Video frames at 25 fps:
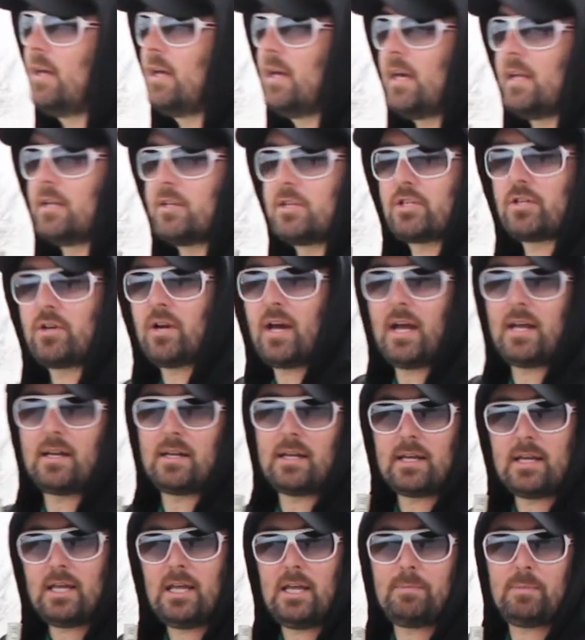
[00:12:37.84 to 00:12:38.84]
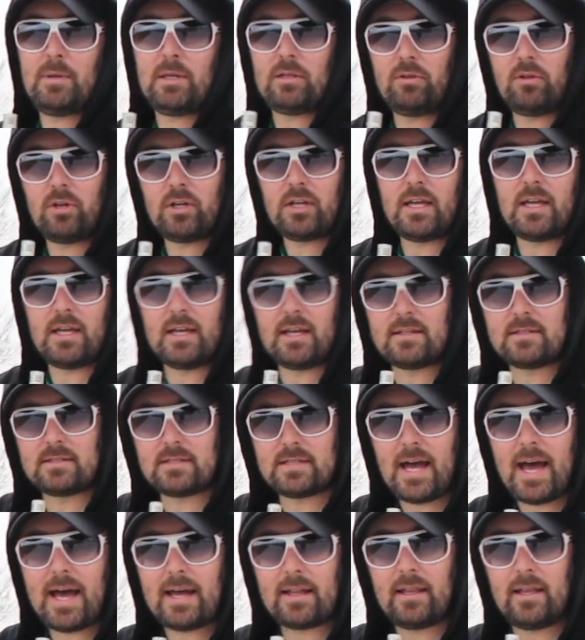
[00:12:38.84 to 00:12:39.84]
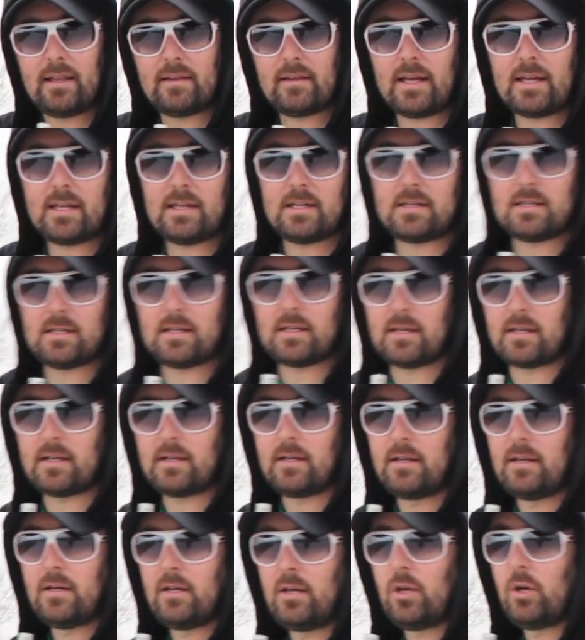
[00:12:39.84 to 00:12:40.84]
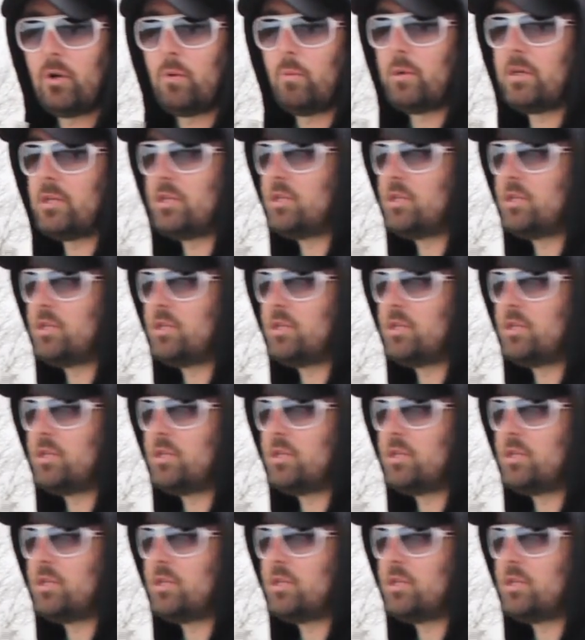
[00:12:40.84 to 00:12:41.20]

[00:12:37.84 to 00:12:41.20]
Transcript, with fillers: and is trying to keep it looking exactly like it did when